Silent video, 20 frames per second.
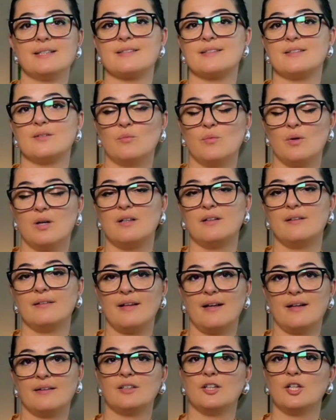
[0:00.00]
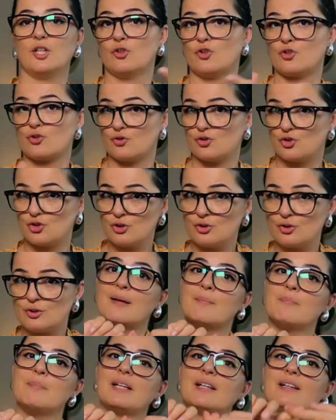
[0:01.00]
the one that you should
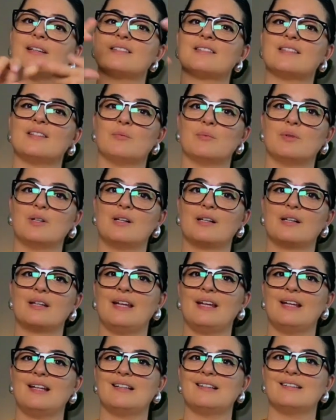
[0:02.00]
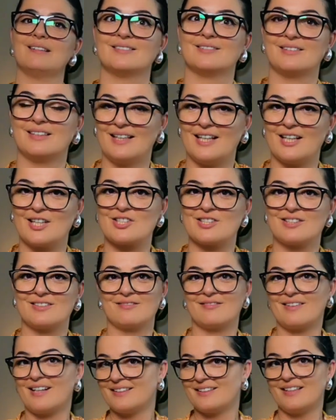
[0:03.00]
choose because they work in connection,
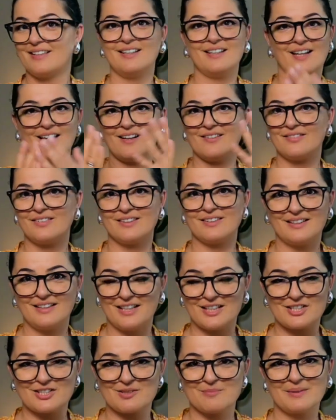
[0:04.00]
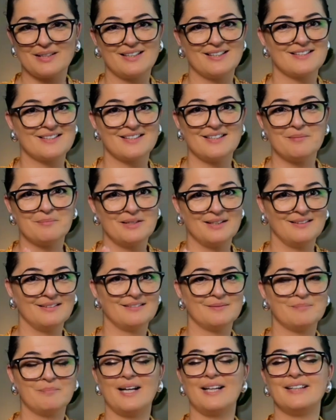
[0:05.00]
right? They have a connection because they're
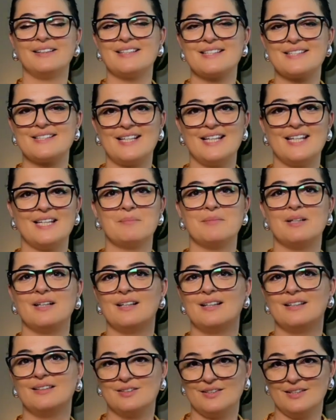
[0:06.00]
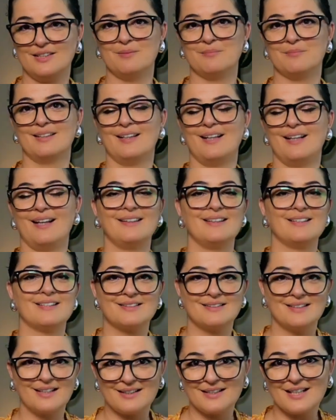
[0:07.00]
built by the same team
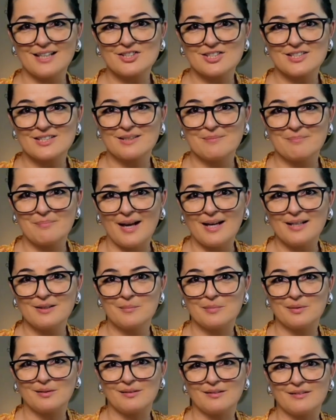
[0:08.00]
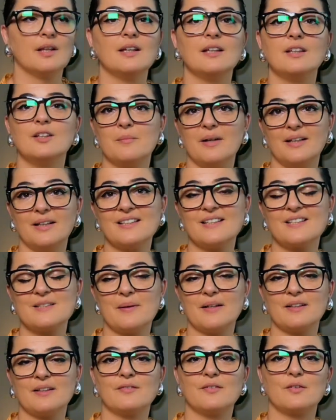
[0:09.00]
and they're not just compatible. You might
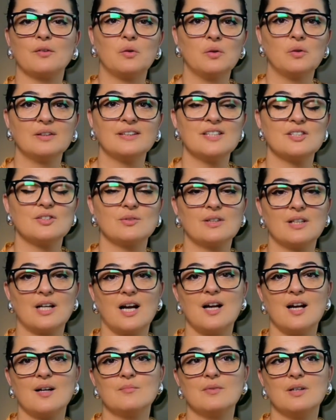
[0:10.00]
expect for all this to come